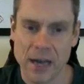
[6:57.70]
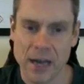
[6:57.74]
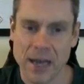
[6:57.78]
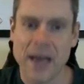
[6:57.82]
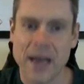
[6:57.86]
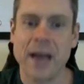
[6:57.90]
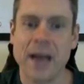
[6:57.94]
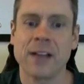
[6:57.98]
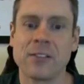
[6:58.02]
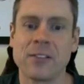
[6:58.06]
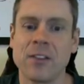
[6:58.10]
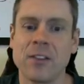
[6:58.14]

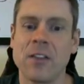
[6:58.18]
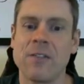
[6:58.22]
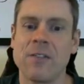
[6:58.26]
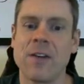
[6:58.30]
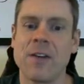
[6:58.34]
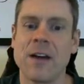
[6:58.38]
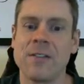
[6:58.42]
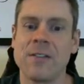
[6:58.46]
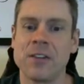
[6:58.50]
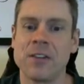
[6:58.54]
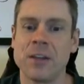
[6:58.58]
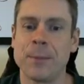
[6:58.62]
x to the
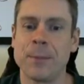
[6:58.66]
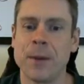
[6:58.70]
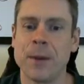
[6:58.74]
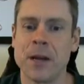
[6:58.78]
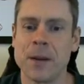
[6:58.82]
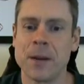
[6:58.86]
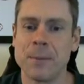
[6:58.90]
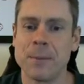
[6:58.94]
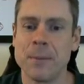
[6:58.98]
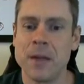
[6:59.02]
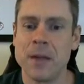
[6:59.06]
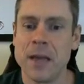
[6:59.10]
5 on the
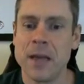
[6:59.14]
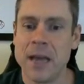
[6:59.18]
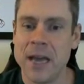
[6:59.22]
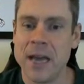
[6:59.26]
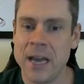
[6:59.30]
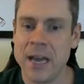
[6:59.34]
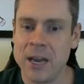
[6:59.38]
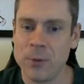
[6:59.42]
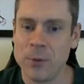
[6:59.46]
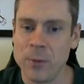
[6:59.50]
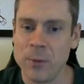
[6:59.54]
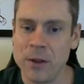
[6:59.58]
bottom,
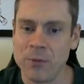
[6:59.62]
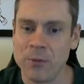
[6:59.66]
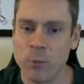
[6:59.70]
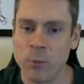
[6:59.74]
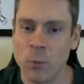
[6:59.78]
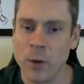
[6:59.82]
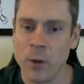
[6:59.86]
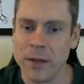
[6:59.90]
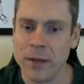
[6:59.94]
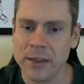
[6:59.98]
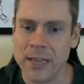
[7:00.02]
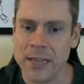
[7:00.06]
and we have
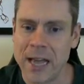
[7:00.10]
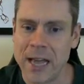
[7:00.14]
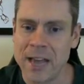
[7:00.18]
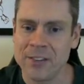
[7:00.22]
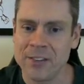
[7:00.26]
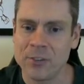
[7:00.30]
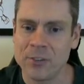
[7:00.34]
one last